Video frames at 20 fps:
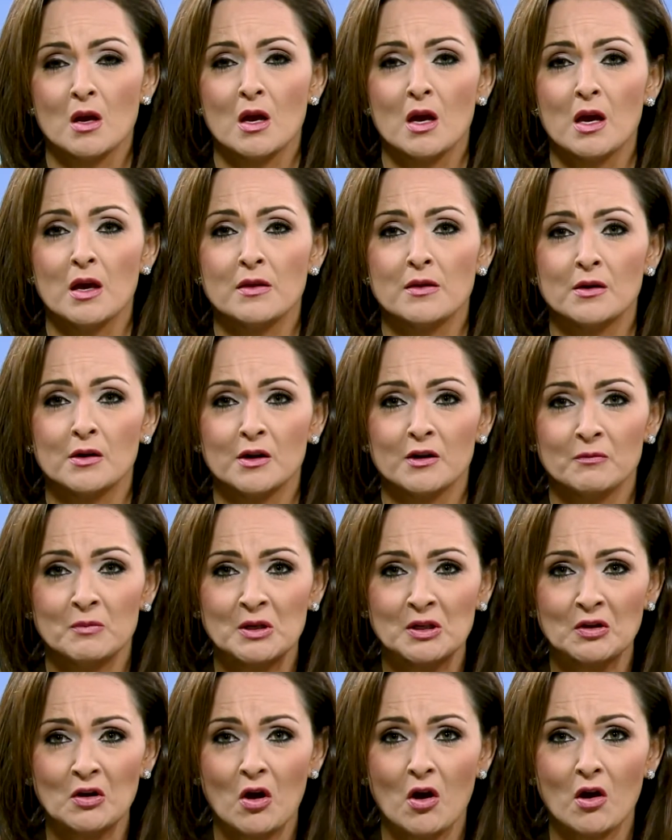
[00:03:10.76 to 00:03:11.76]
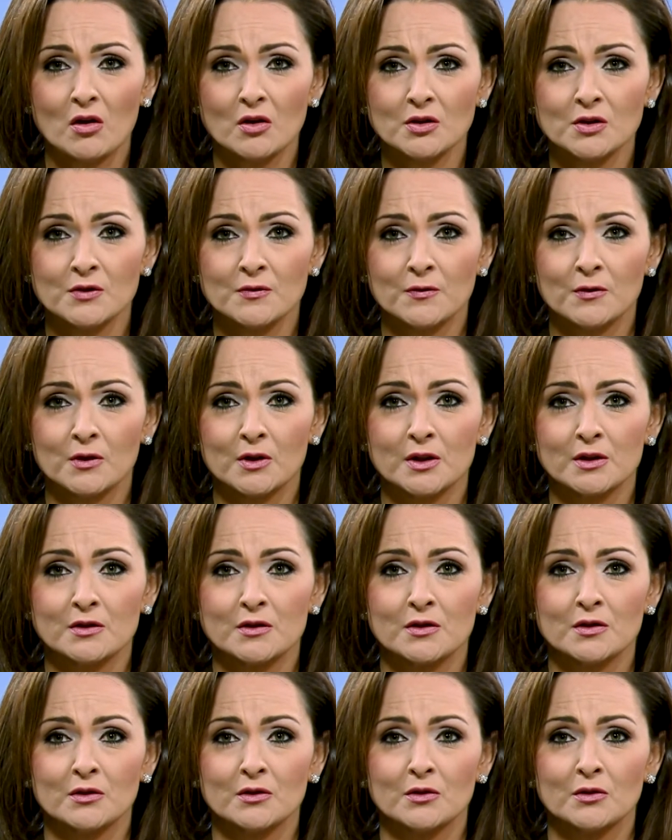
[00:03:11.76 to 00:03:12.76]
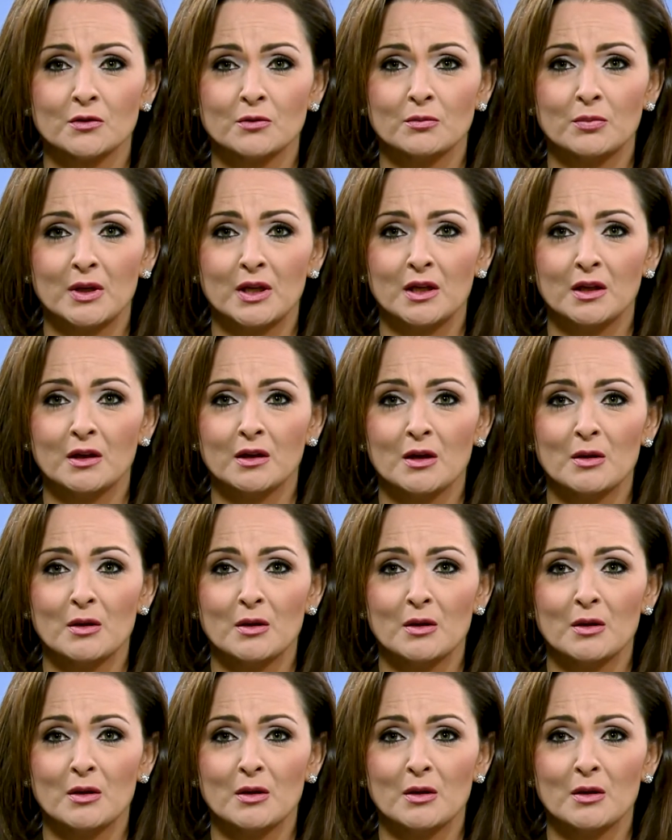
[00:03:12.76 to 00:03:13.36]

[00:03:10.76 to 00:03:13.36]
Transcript: And there have been calls for it to be